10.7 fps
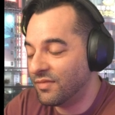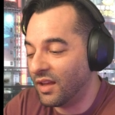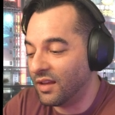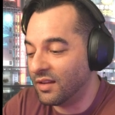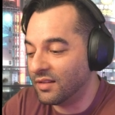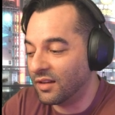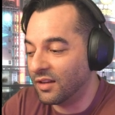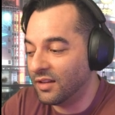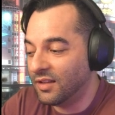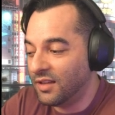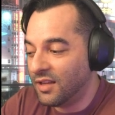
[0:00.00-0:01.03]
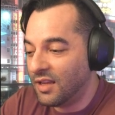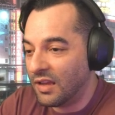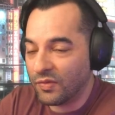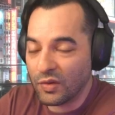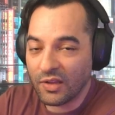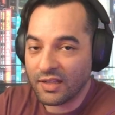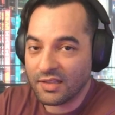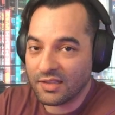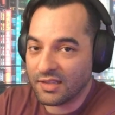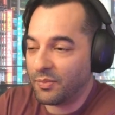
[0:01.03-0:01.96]
and if you like
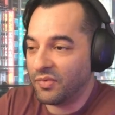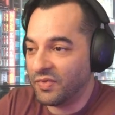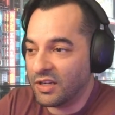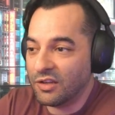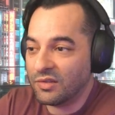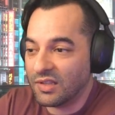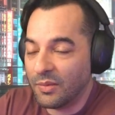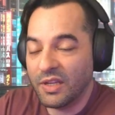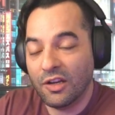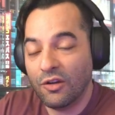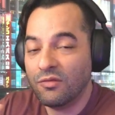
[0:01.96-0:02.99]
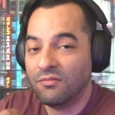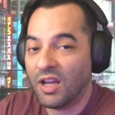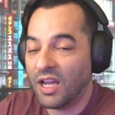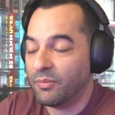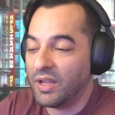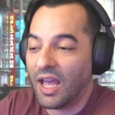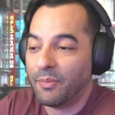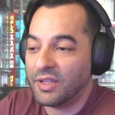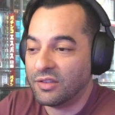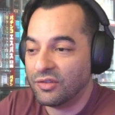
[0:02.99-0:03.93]
these type of videos, let me know. I'd be
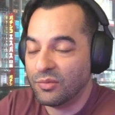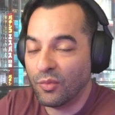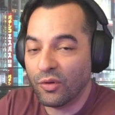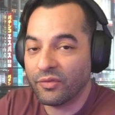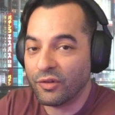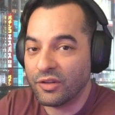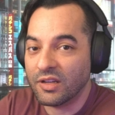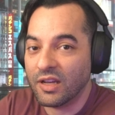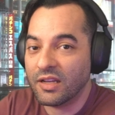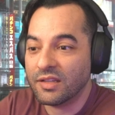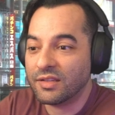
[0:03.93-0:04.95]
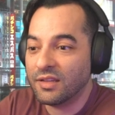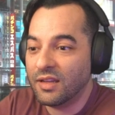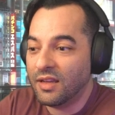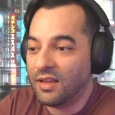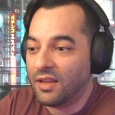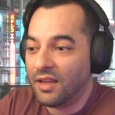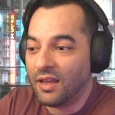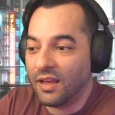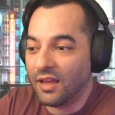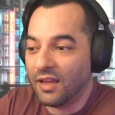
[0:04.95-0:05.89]
happy to do more for you guys.
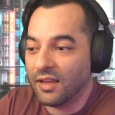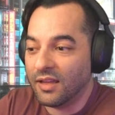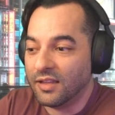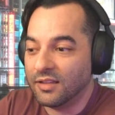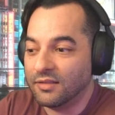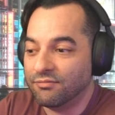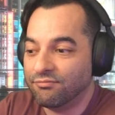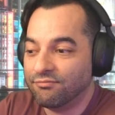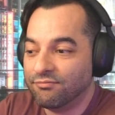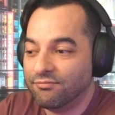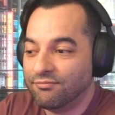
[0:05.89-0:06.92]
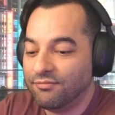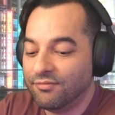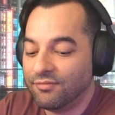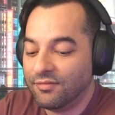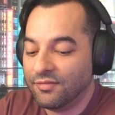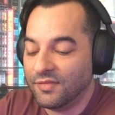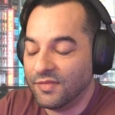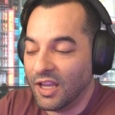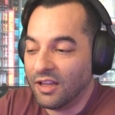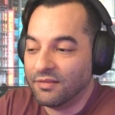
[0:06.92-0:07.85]
And
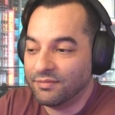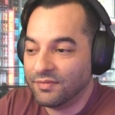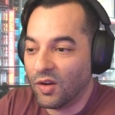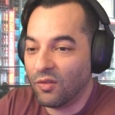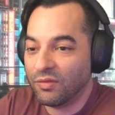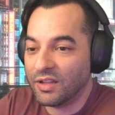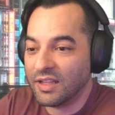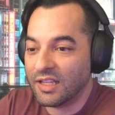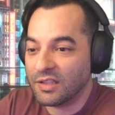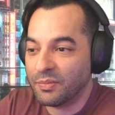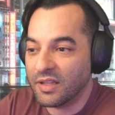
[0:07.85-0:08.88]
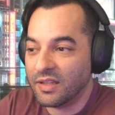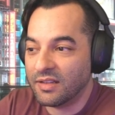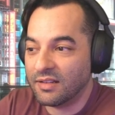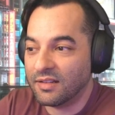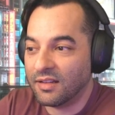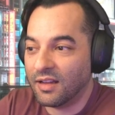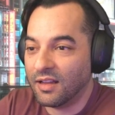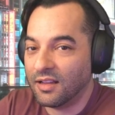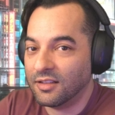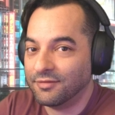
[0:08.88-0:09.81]
yeah, hopefully that's been
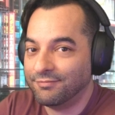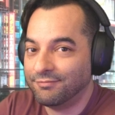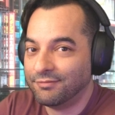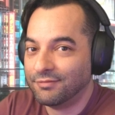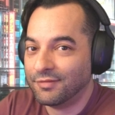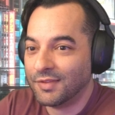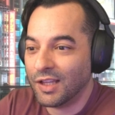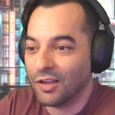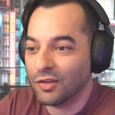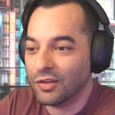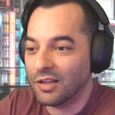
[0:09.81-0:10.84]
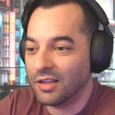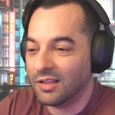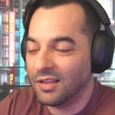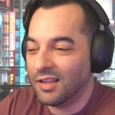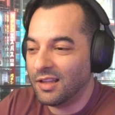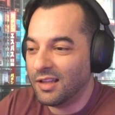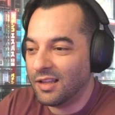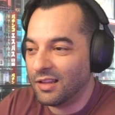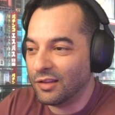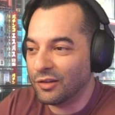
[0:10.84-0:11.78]
a good
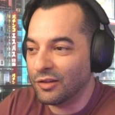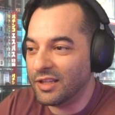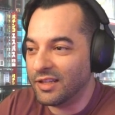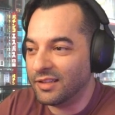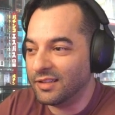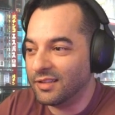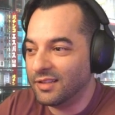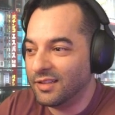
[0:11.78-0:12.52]
learning